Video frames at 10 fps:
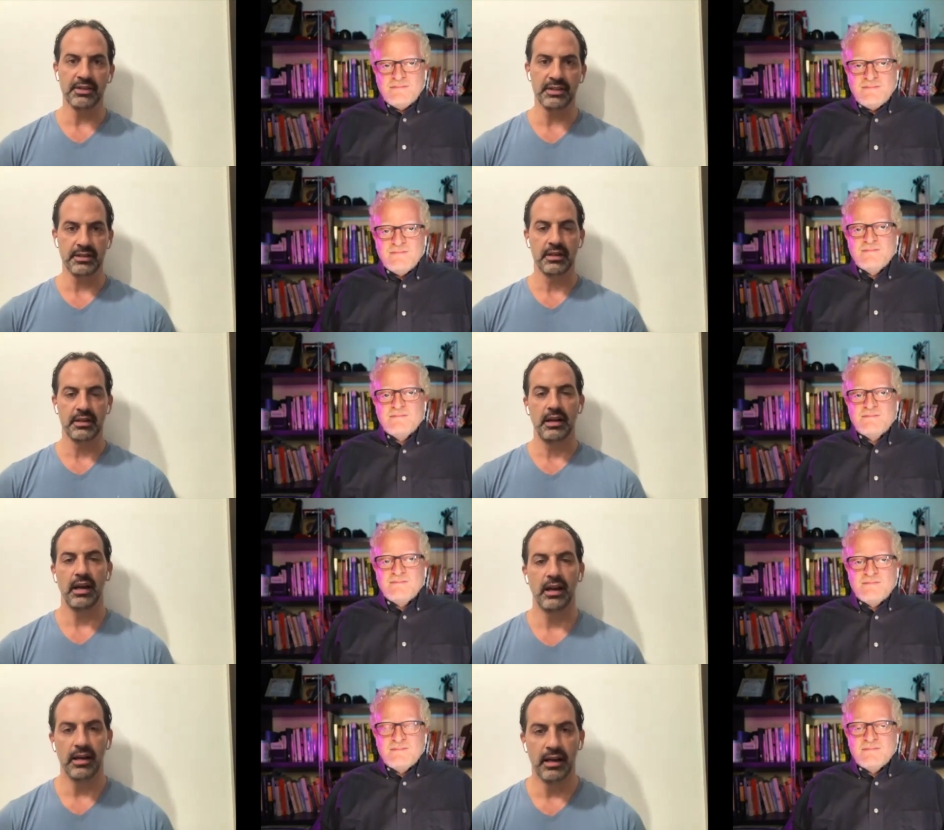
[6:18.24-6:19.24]
Speaker 1: us
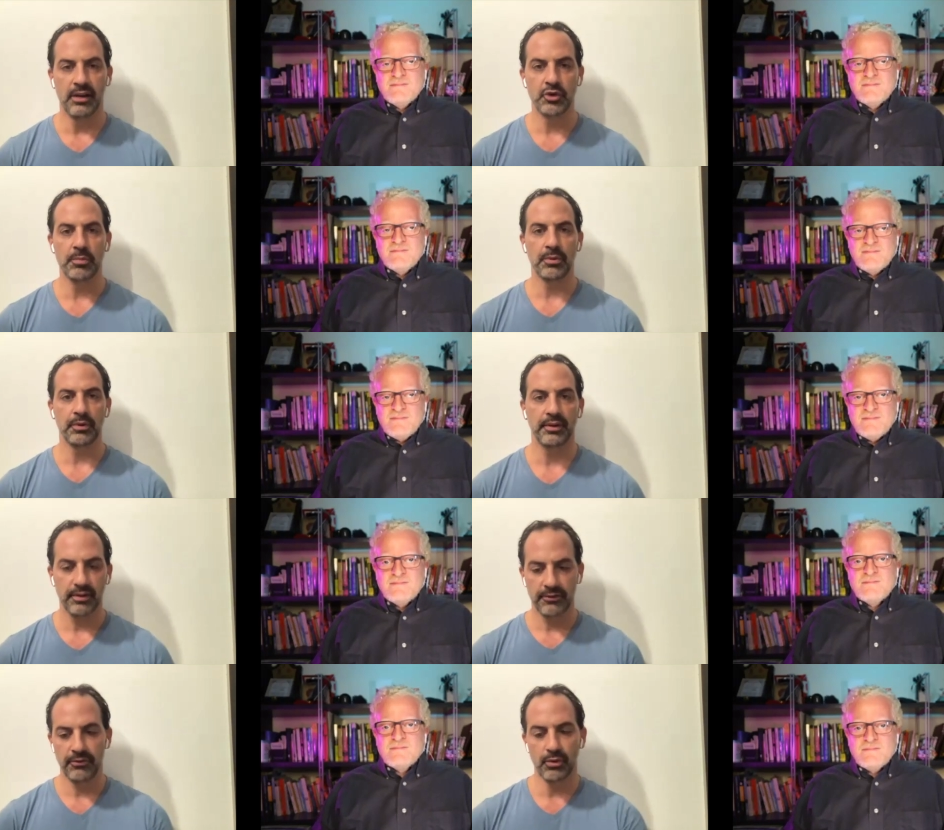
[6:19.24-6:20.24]
uh, entry
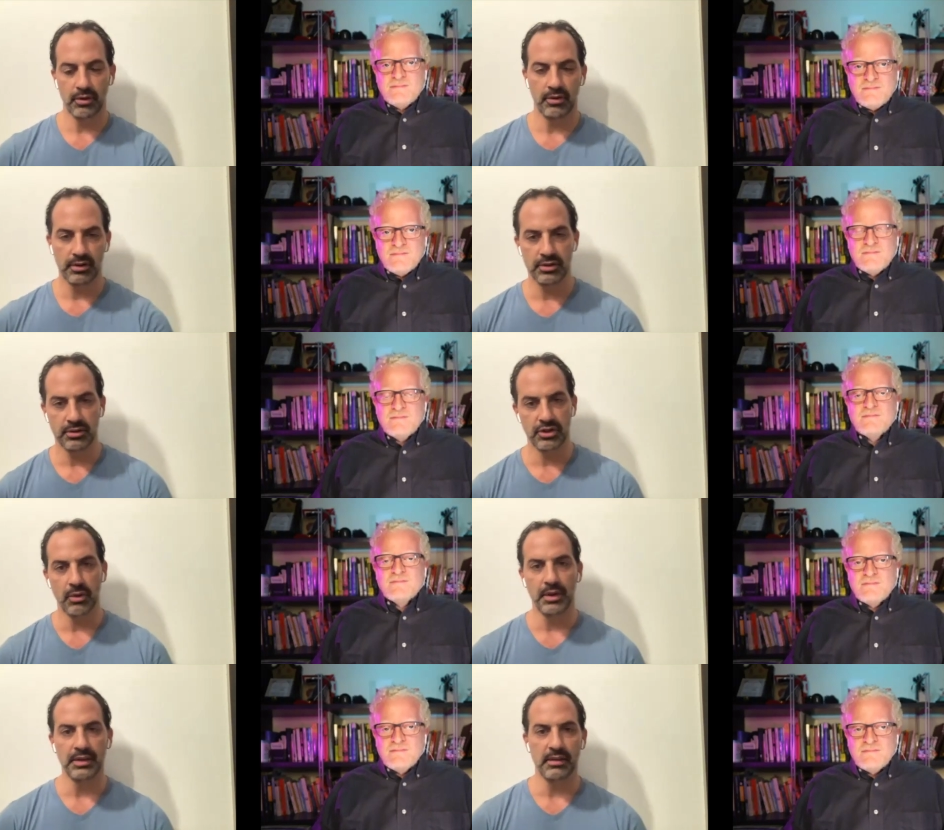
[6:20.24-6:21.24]
point for
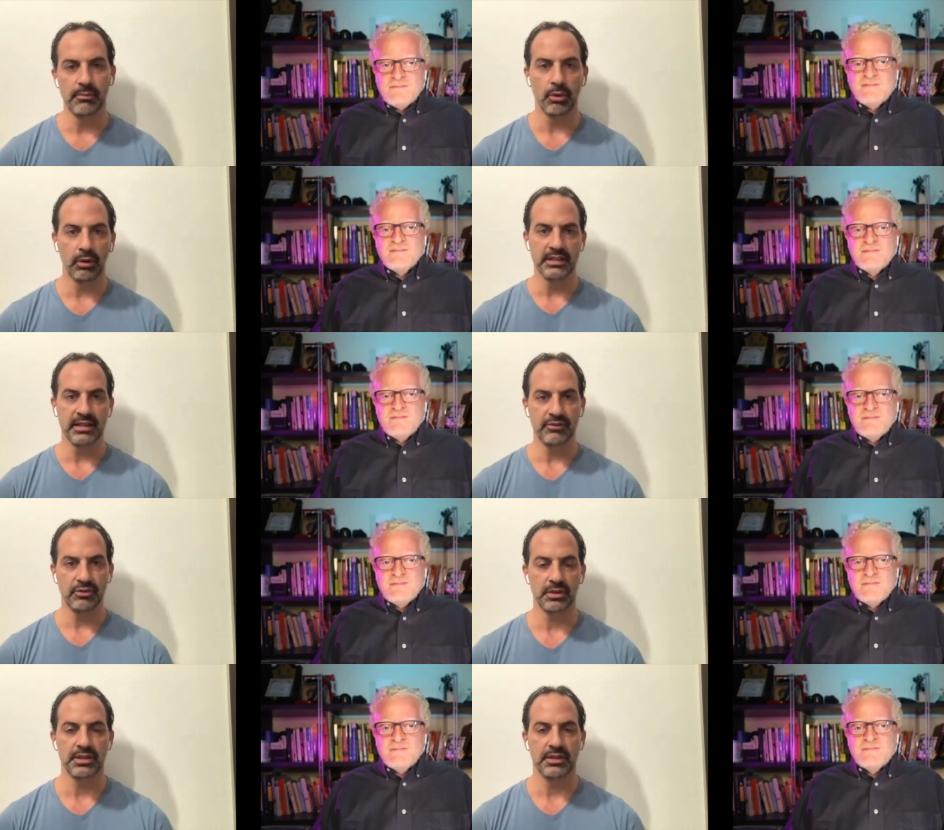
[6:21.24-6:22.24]
generating more leads
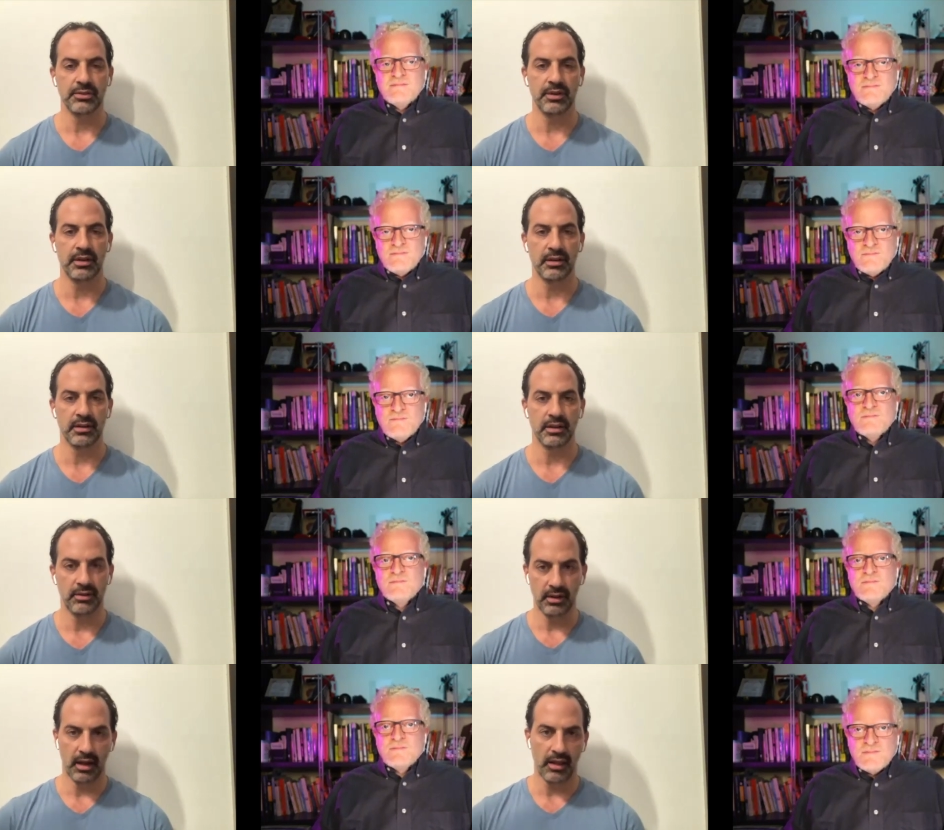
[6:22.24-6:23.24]
afterwards into the uh, in
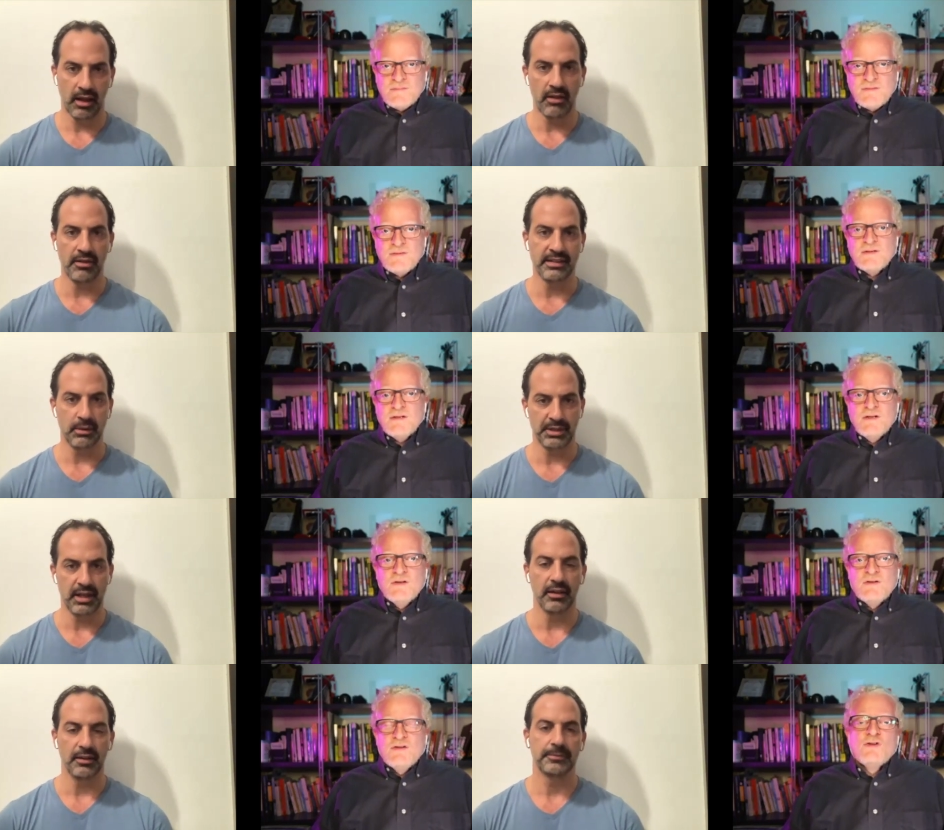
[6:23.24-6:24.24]
other things that we
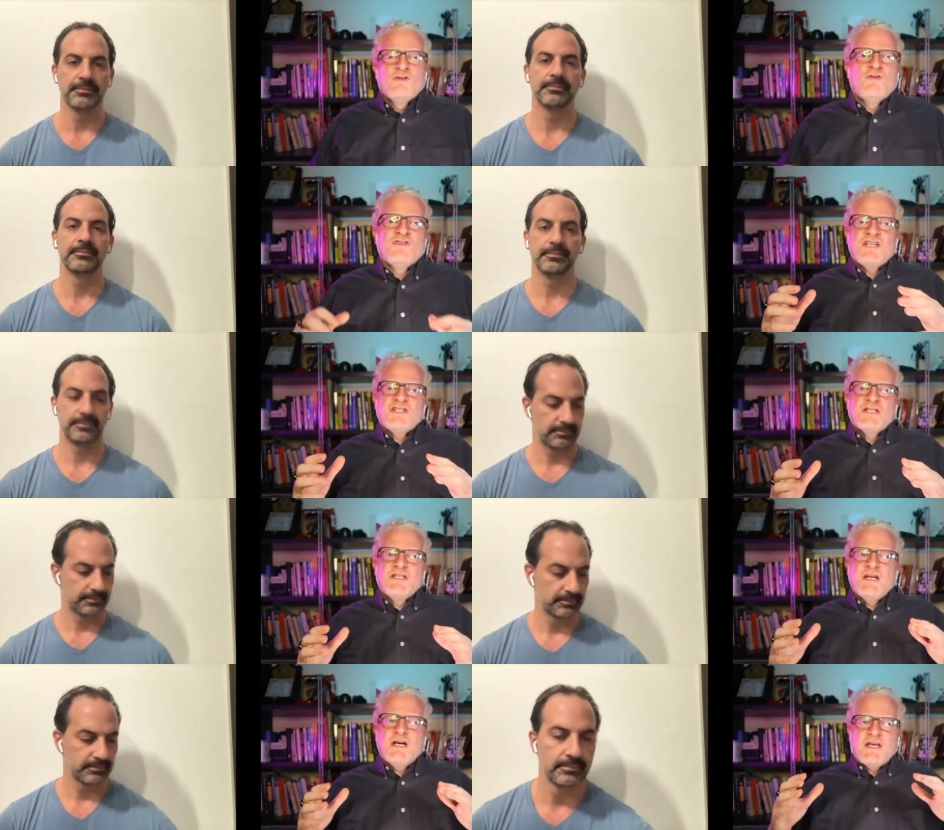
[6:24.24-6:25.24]
sell.
Speaker 2: So essentially,
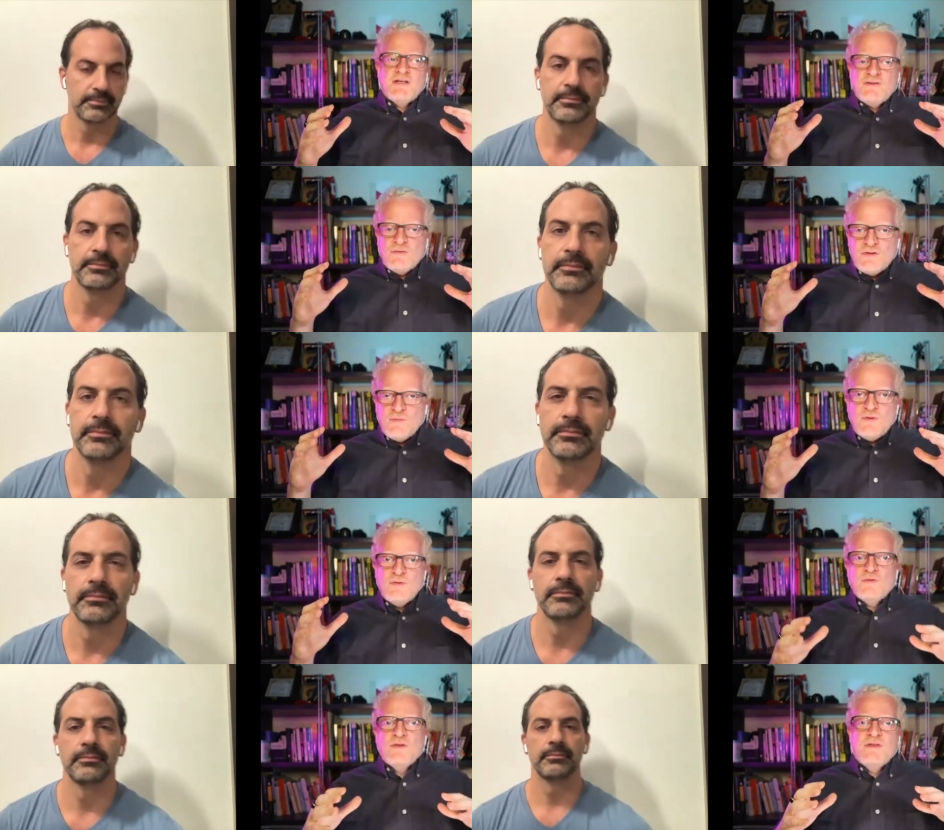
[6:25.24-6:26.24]
okay, so so
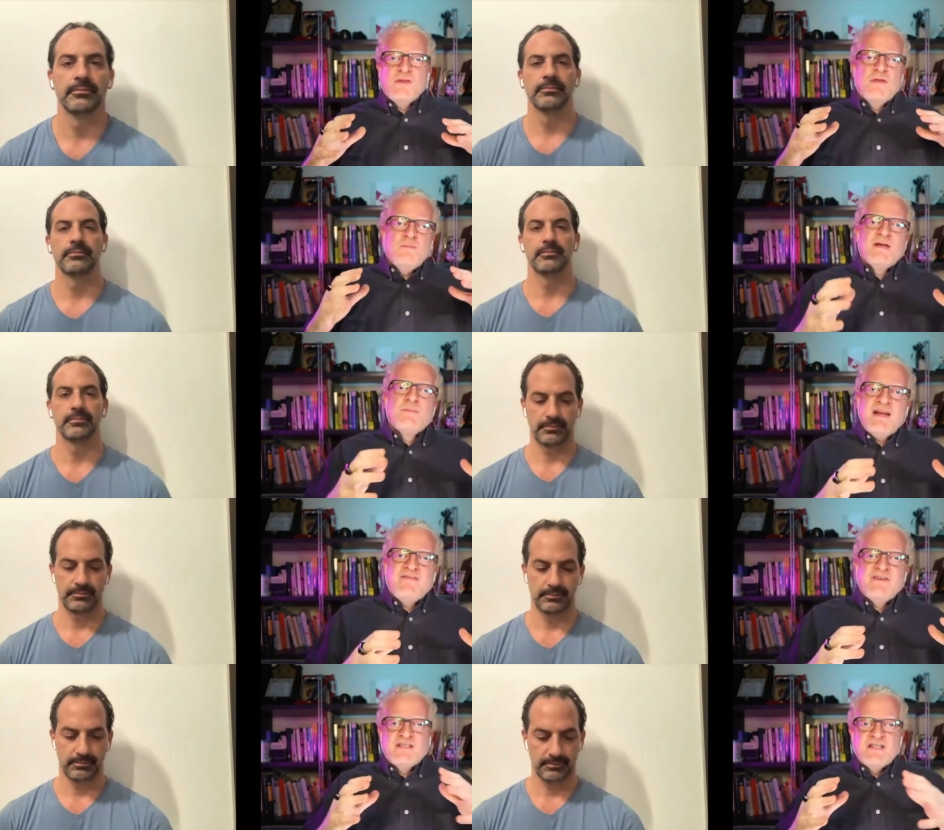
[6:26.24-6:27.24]
the, the big benefit
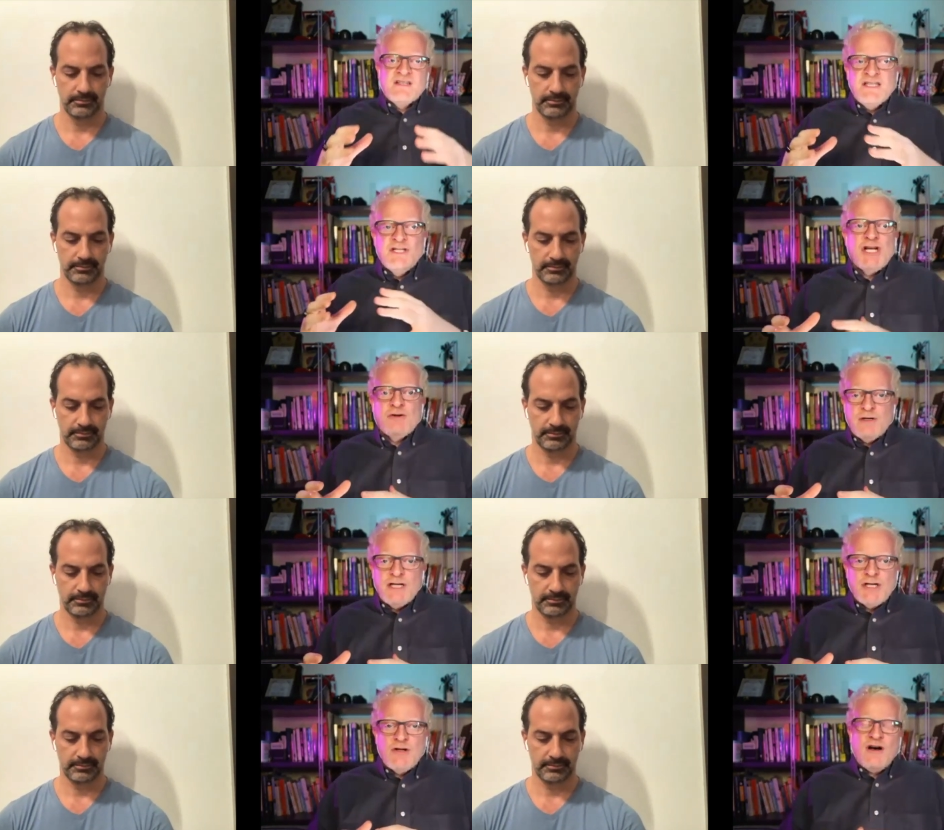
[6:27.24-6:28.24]
is the lead
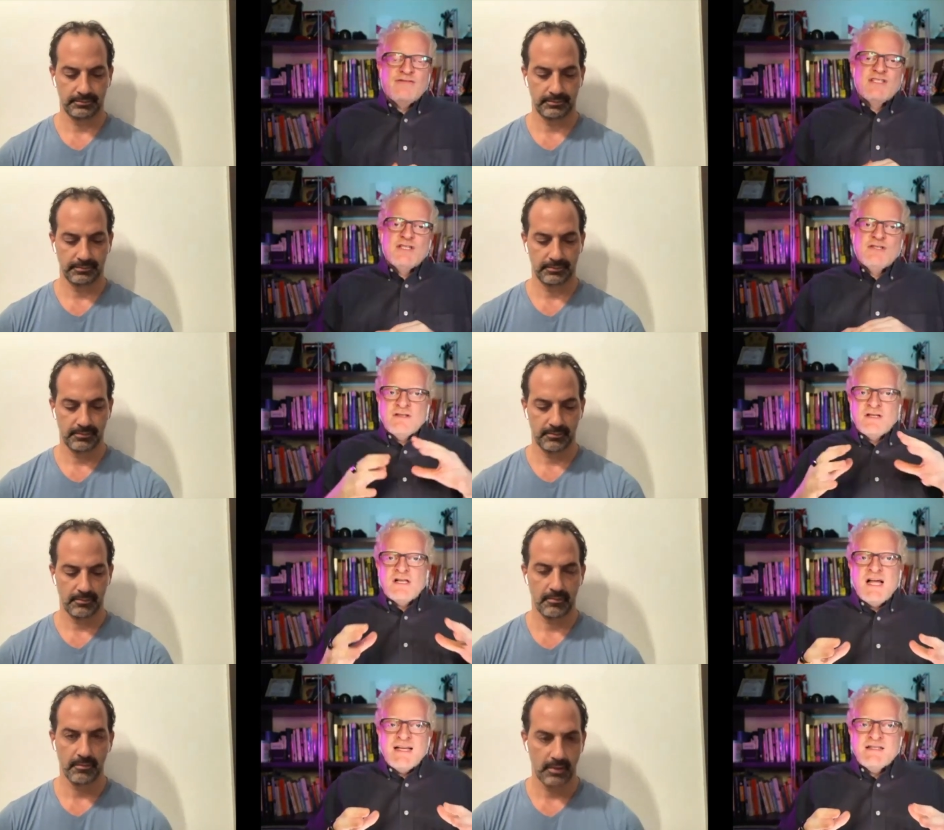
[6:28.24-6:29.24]
generation, obviously, to the
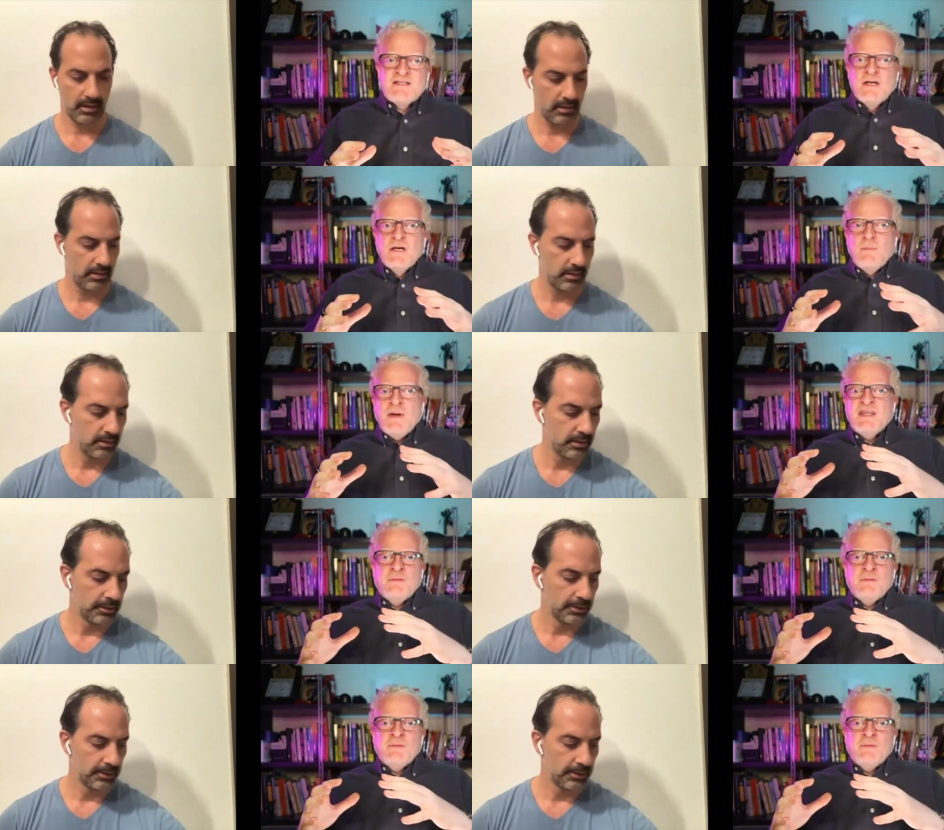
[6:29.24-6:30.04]
clients. But the,